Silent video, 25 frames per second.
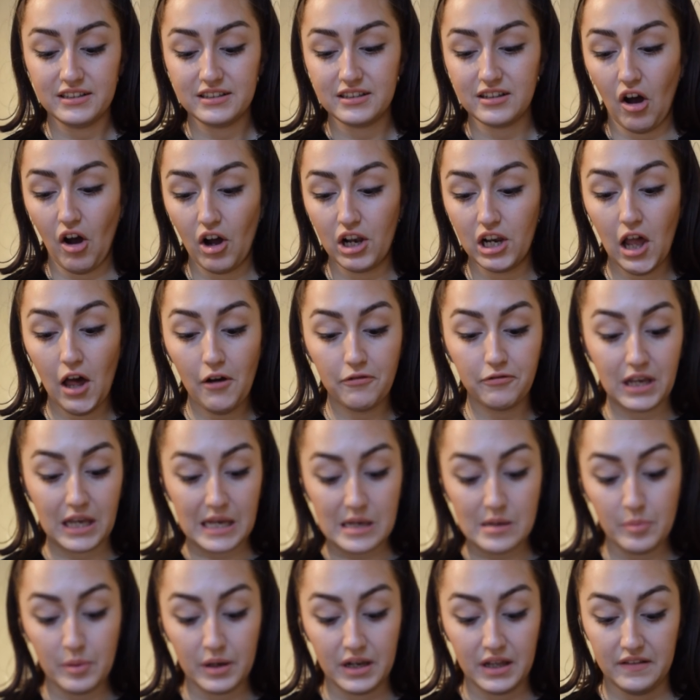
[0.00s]
I love
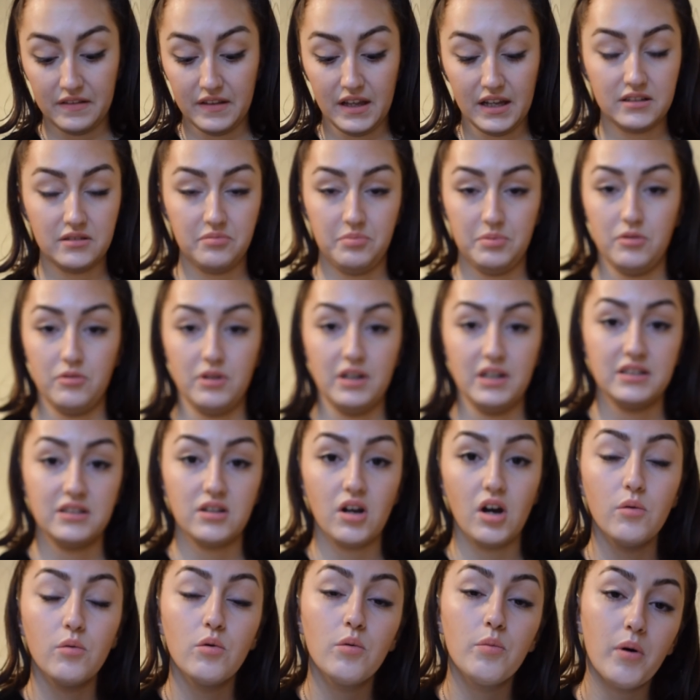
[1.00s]
keeping it in there, to be honest.
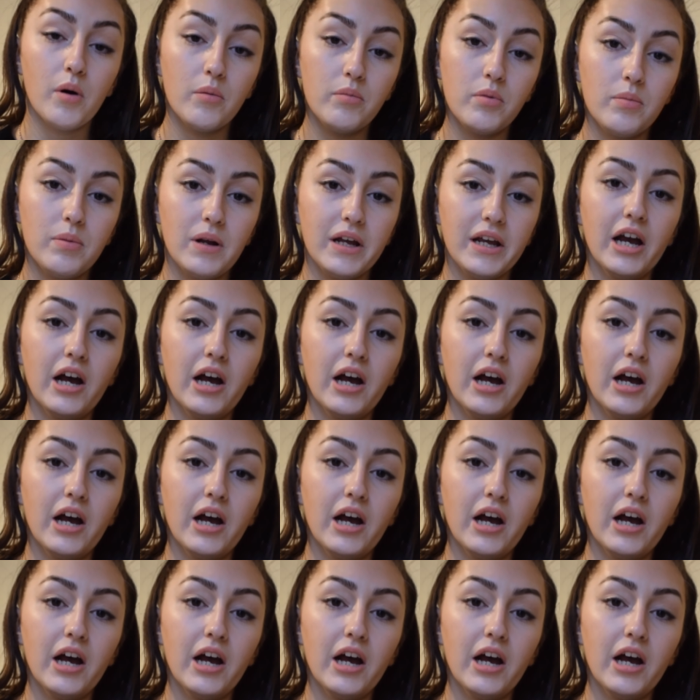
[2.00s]
I will probably,